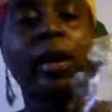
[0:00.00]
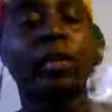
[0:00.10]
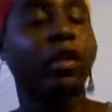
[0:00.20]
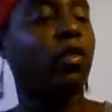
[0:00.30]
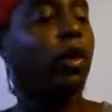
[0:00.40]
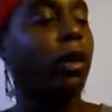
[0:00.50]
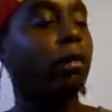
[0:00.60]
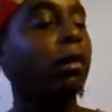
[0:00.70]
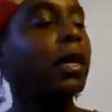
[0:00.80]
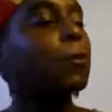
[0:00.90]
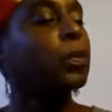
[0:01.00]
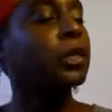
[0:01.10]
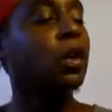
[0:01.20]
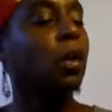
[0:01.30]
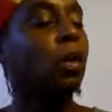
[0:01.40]
healthy for you.
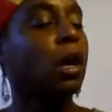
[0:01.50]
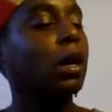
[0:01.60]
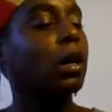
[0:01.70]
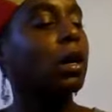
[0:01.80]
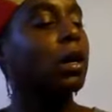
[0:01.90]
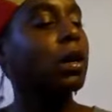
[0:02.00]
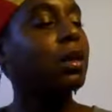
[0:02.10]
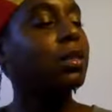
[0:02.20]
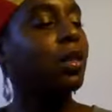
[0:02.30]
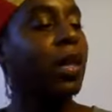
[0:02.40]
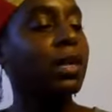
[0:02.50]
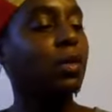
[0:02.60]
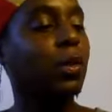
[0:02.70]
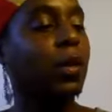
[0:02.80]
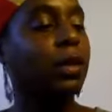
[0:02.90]
And so so
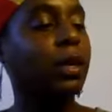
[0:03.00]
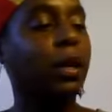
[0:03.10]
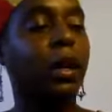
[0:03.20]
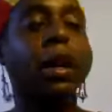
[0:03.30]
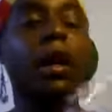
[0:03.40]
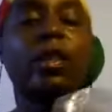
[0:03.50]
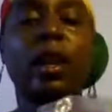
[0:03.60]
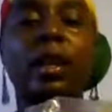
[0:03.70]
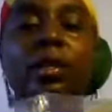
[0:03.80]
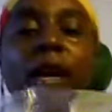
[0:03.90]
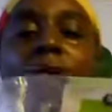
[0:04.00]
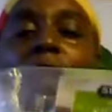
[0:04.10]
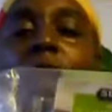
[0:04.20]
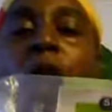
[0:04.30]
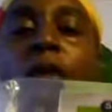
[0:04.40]
that's what they tell you. And then they say
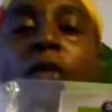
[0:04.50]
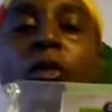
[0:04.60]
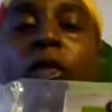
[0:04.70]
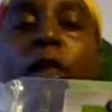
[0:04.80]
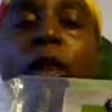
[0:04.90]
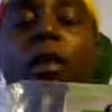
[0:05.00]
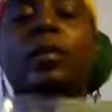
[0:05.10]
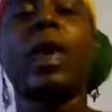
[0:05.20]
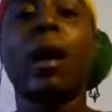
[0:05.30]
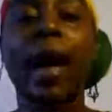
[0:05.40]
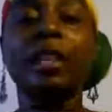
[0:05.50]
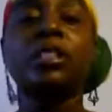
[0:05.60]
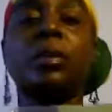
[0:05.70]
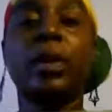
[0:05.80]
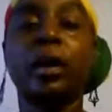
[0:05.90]
gluten free. Now I
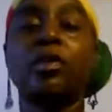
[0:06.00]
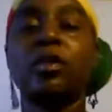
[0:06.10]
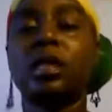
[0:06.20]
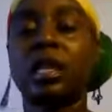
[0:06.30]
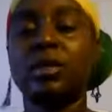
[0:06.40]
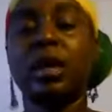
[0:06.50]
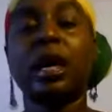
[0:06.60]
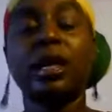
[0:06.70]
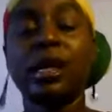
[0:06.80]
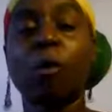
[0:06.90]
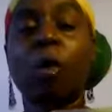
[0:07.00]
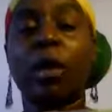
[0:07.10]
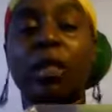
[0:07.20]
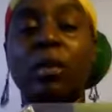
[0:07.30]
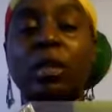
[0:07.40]
actually purchased these because I
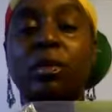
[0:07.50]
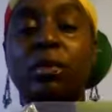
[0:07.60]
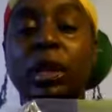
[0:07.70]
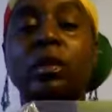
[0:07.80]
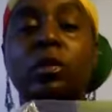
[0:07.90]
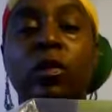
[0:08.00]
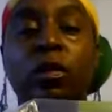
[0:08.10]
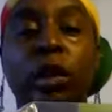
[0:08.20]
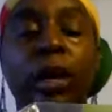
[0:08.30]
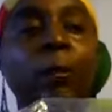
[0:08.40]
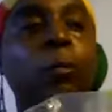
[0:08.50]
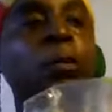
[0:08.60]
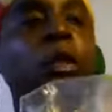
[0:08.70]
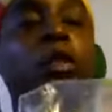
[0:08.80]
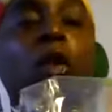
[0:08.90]
wanted them to be gluten free.
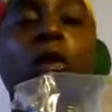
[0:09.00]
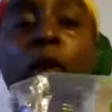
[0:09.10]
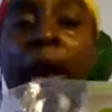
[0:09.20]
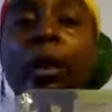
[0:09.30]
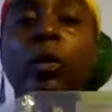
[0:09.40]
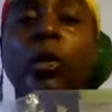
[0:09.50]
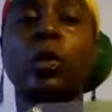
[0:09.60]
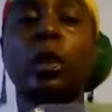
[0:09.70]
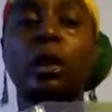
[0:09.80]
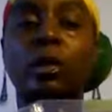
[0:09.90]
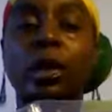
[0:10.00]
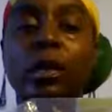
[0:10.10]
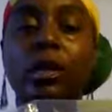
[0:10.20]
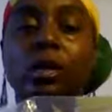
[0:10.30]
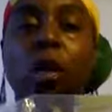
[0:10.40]
So that was one of the
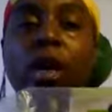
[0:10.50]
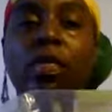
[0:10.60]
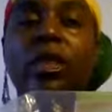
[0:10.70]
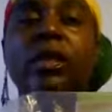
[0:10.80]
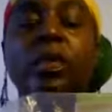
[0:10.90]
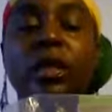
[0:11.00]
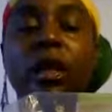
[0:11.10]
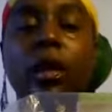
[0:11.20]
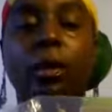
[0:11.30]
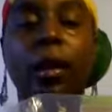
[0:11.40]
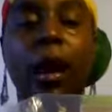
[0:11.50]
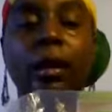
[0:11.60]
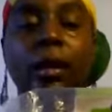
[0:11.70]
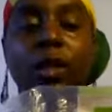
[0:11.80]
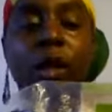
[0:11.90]
reasons why this particular
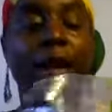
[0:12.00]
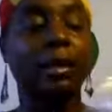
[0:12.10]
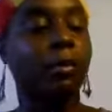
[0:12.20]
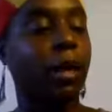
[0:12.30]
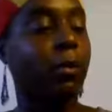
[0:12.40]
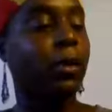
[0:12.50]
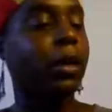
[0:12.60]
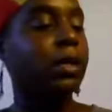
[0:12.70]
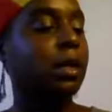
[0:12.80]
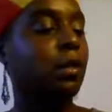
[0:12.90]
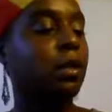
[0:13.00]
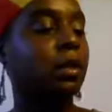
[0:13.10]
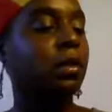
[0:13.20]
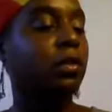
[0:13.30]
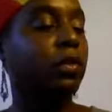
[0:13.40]
product attracted me, because it was
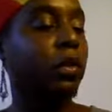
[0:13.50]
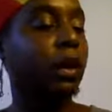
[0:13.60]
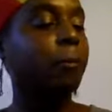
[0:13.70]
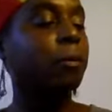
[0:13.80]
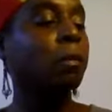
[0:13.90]
gluten free.